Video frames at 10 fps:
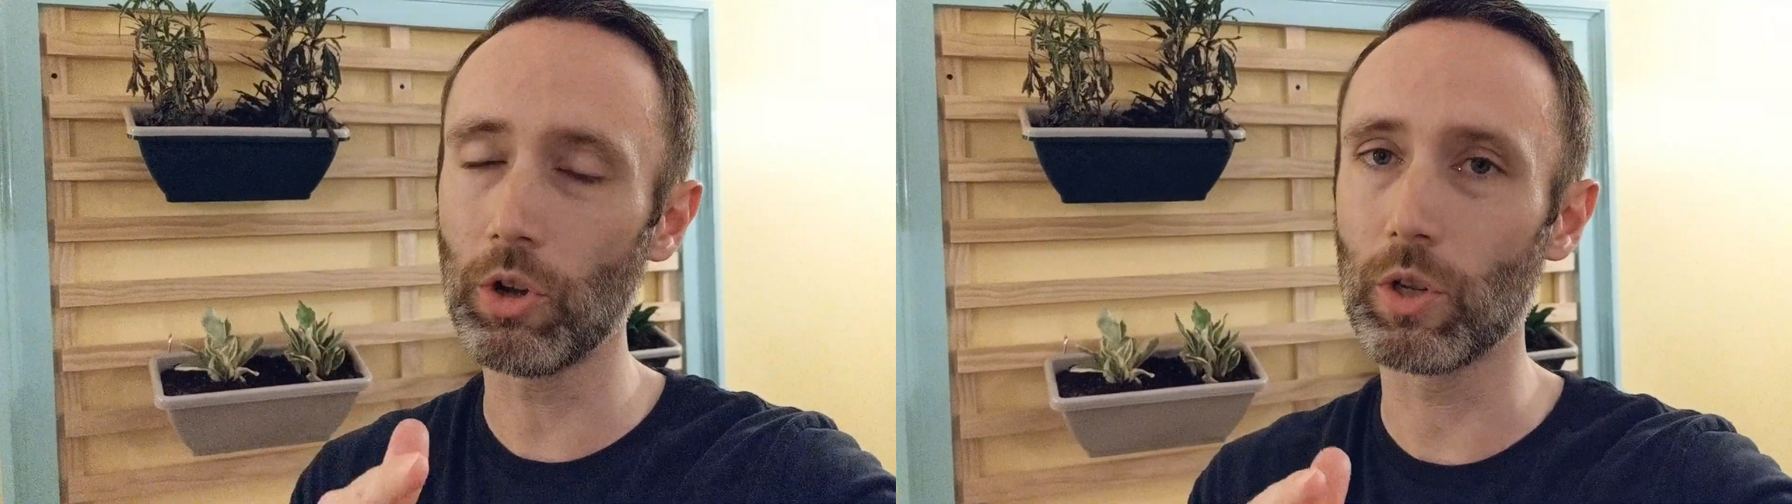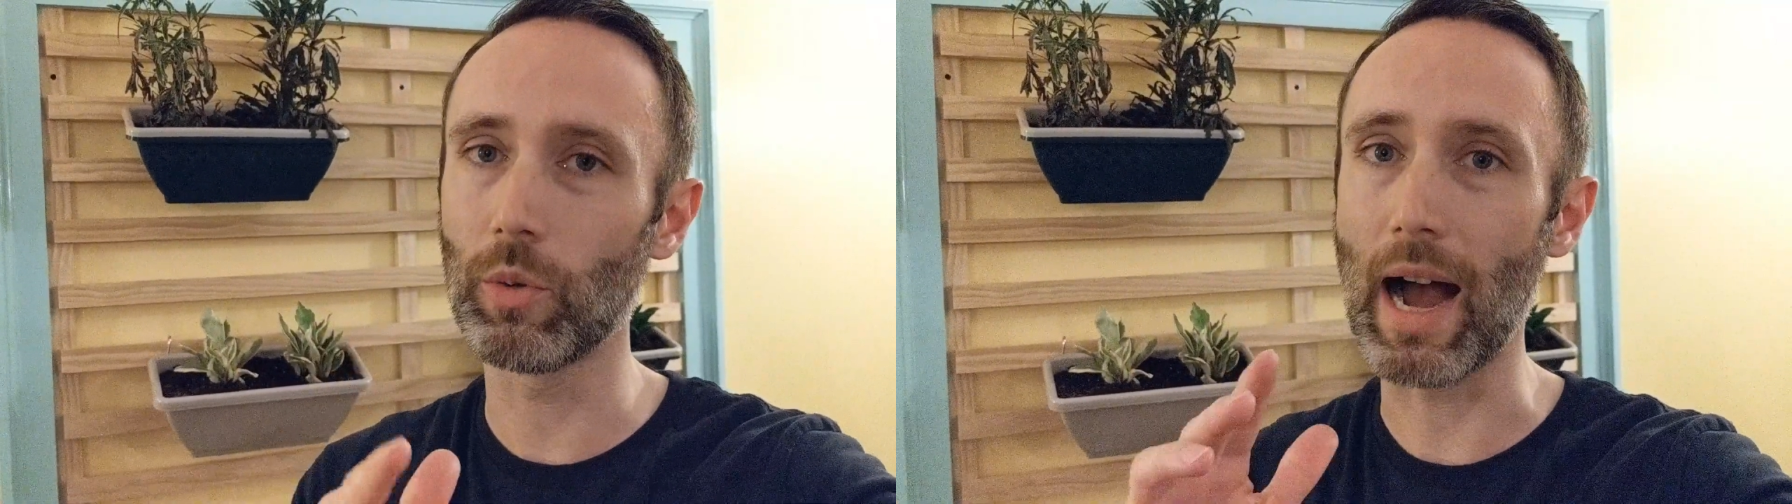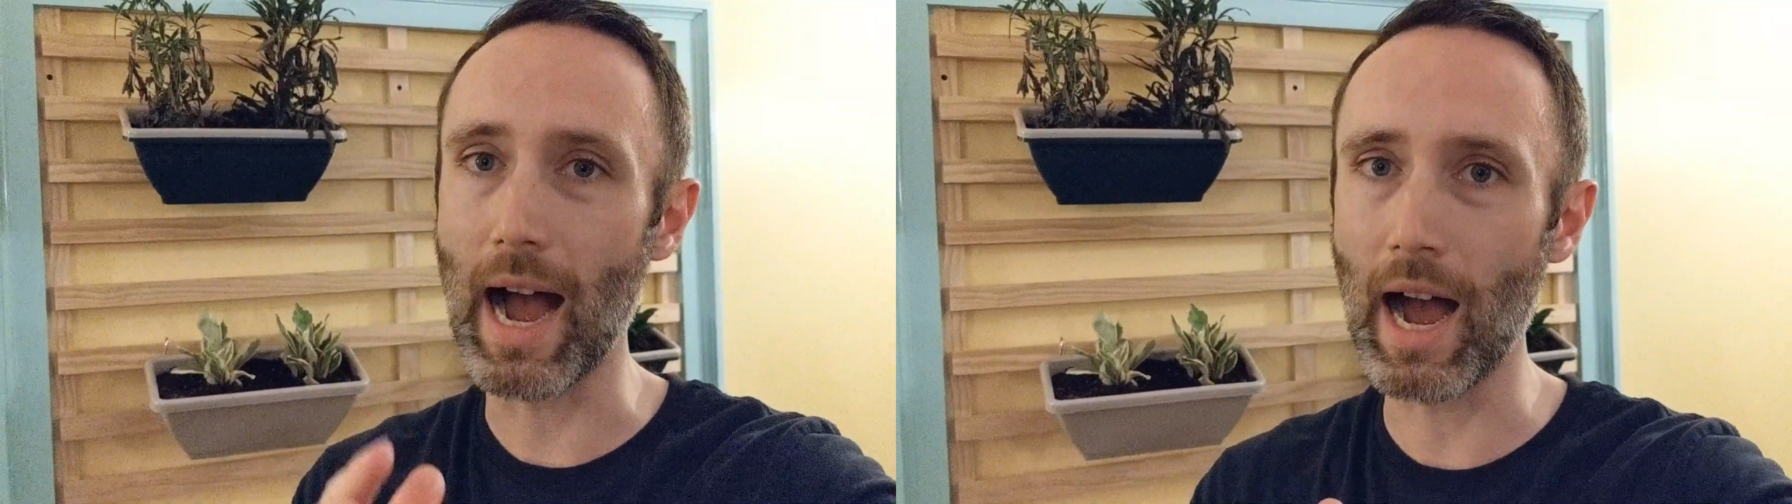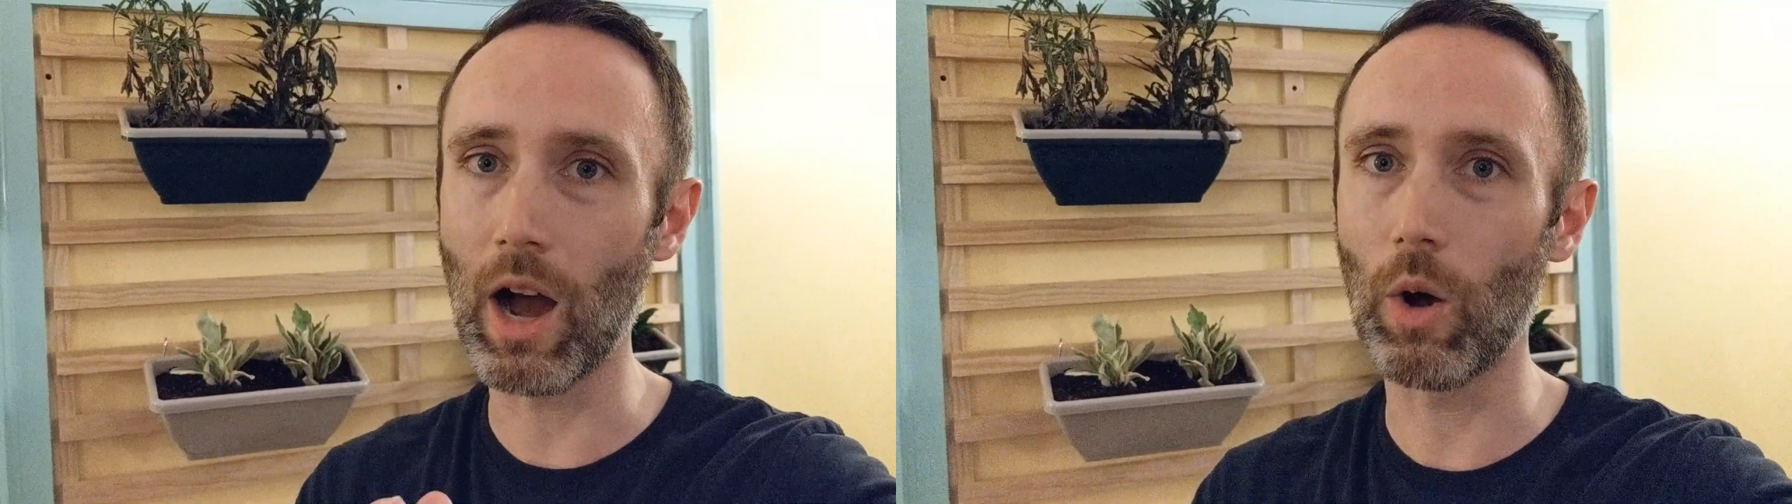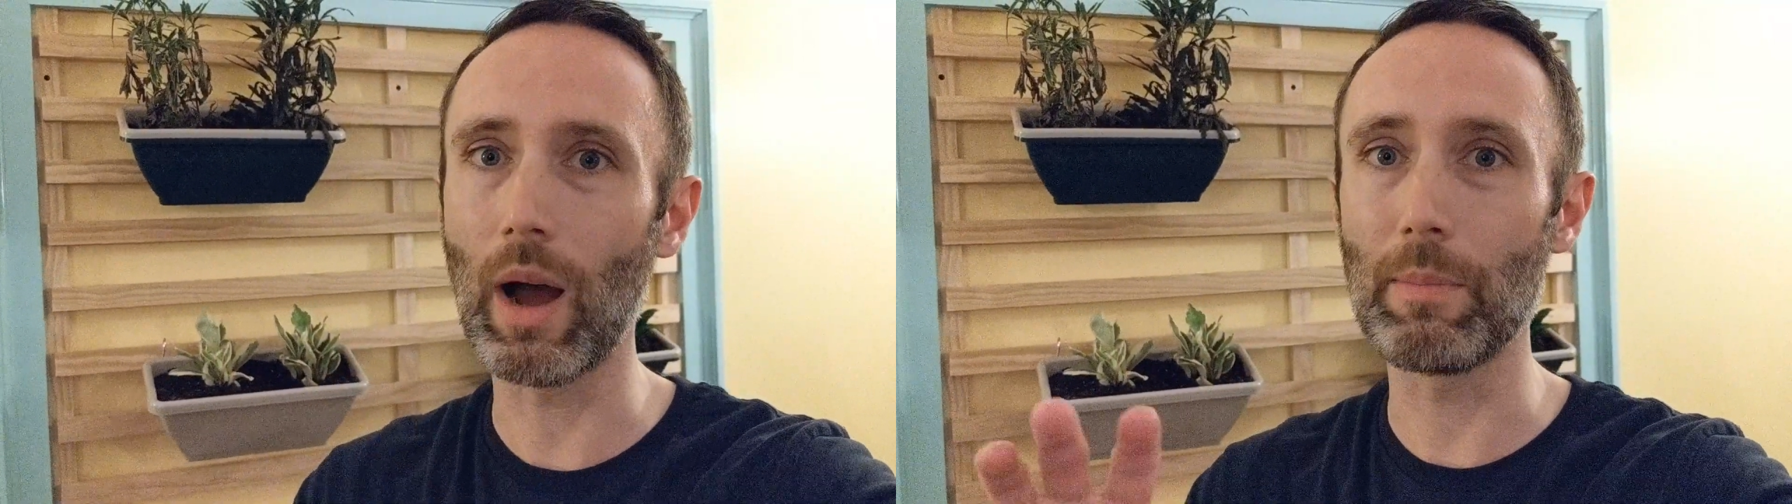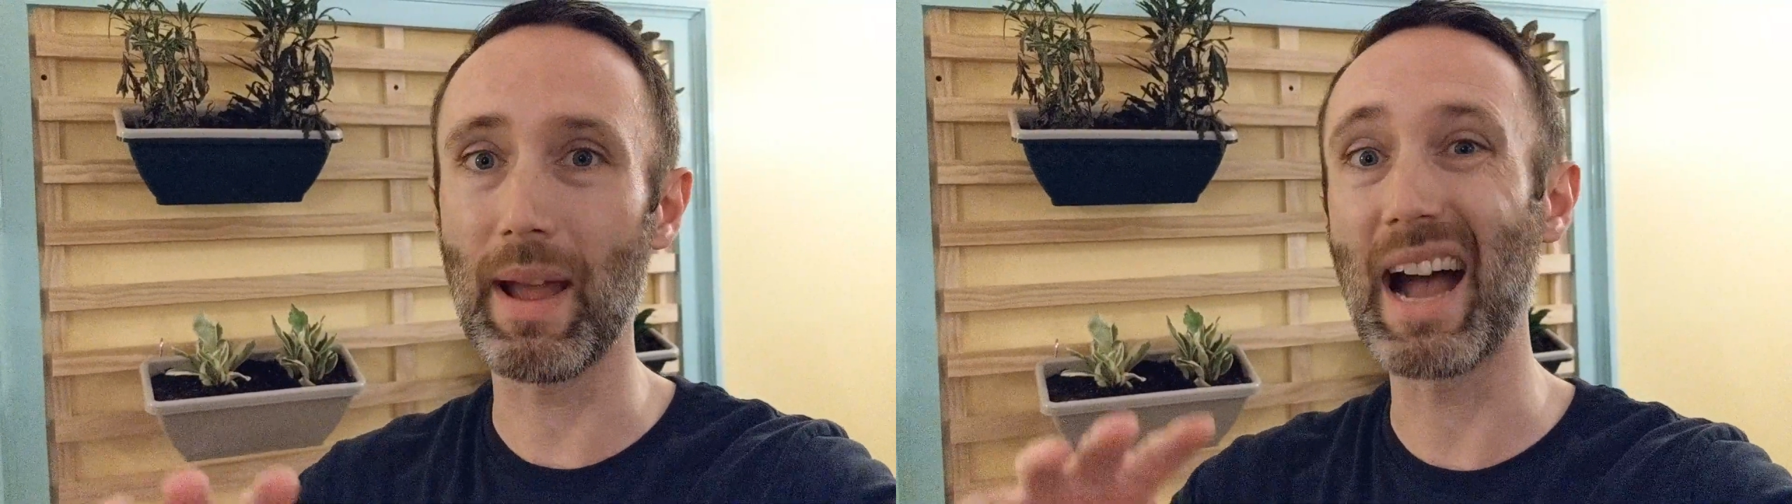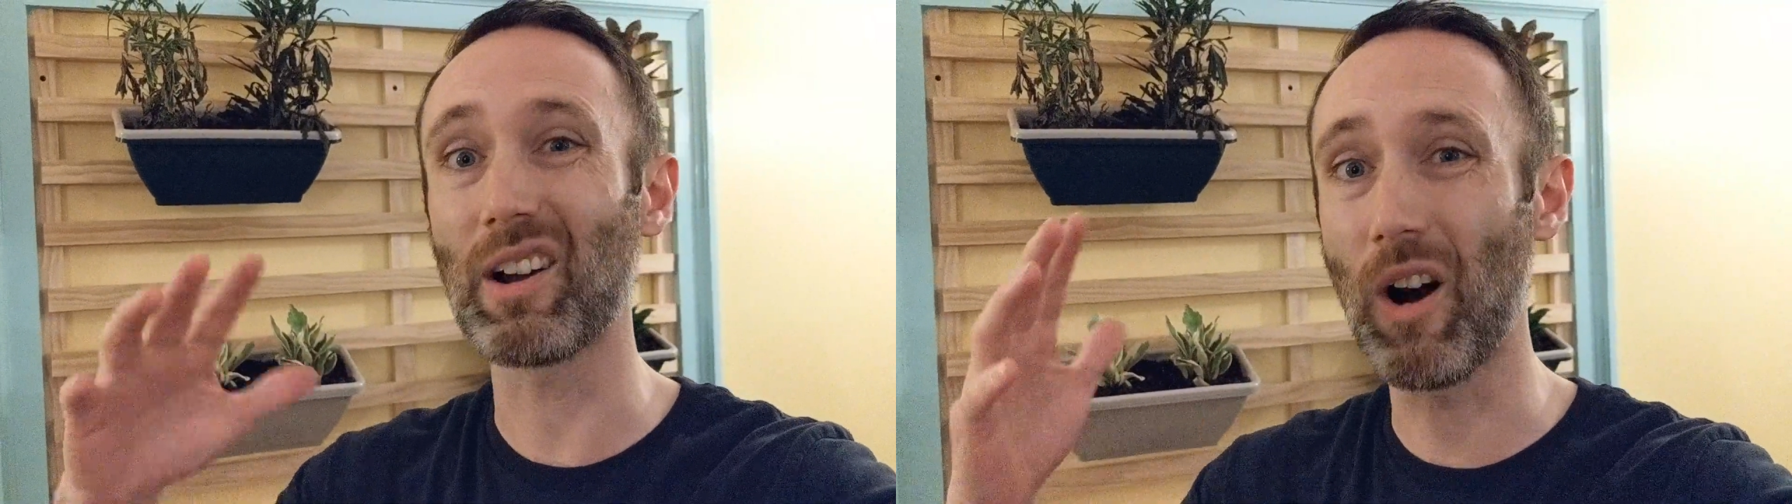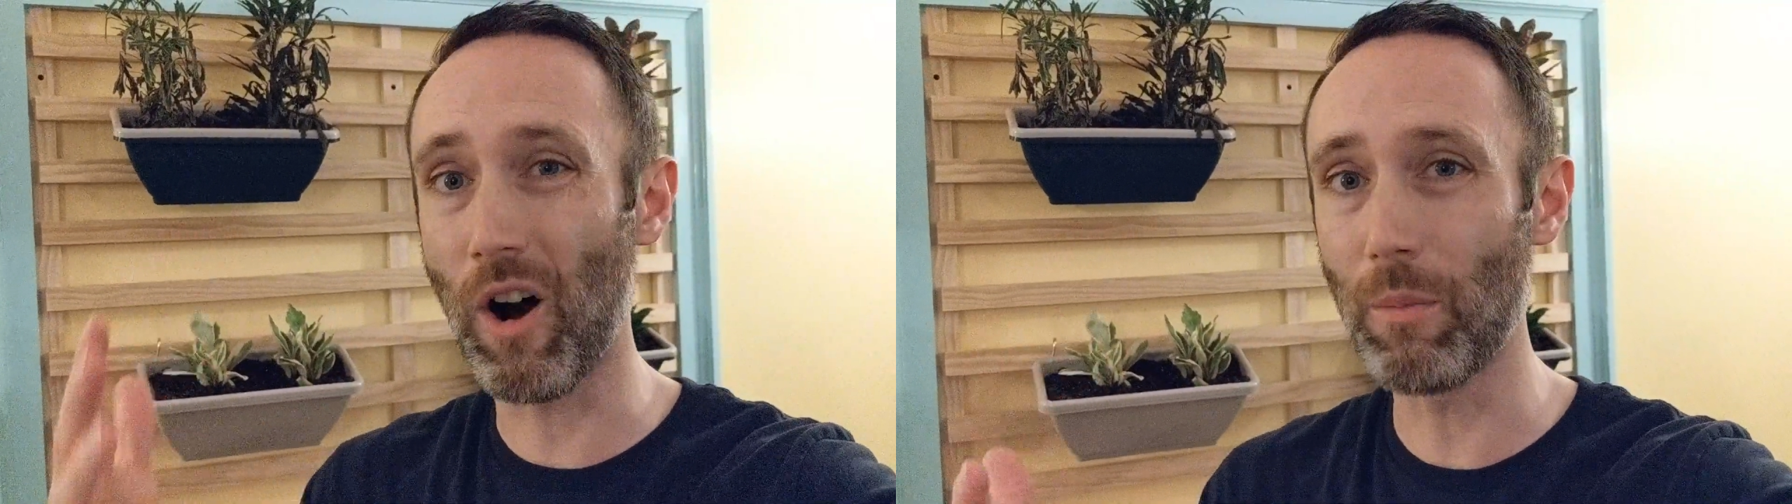you how I
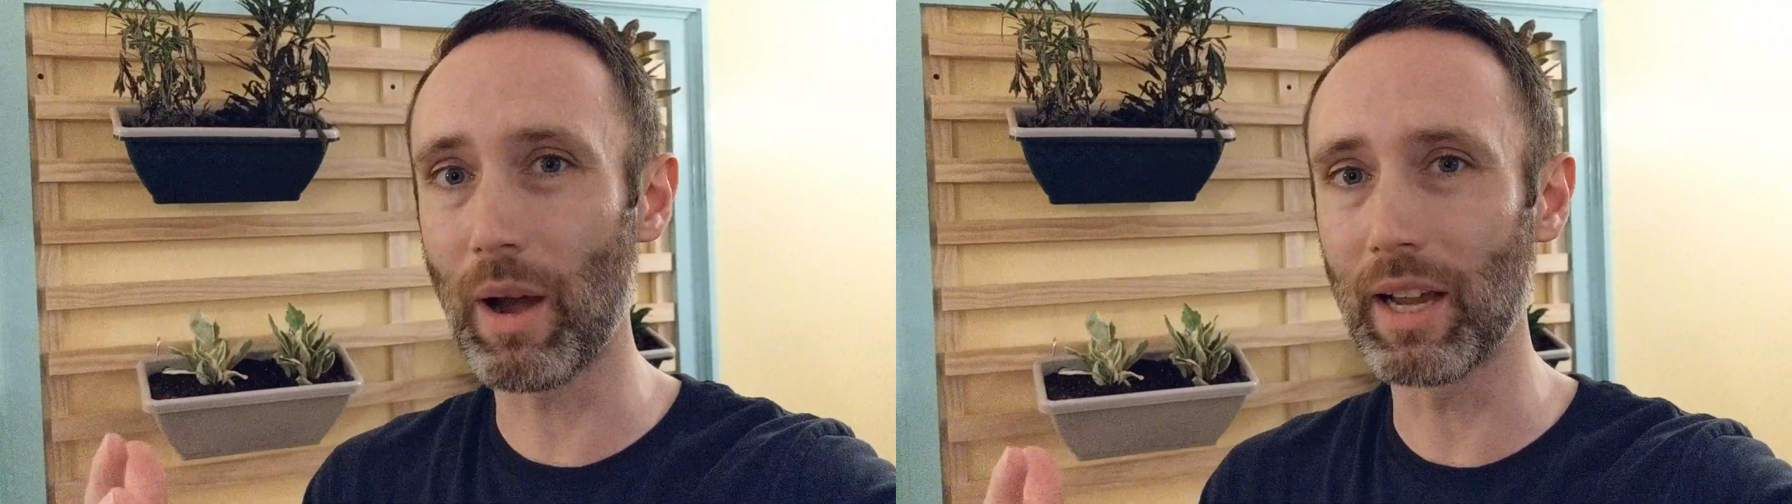pack all